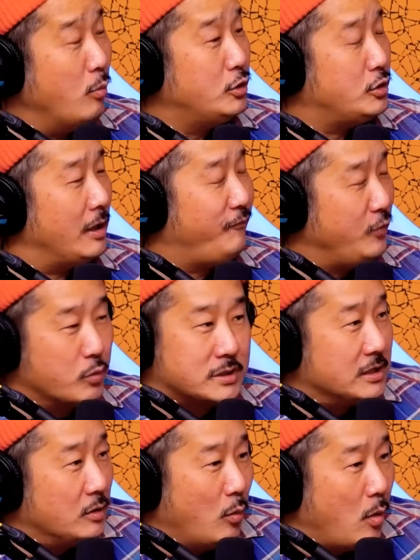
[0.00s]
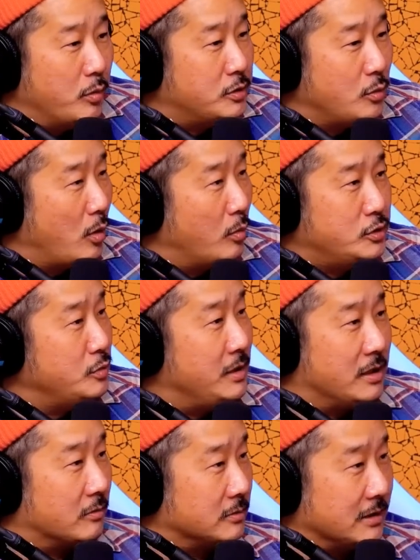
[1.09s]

would you if you were single? What would you, where would you meet girls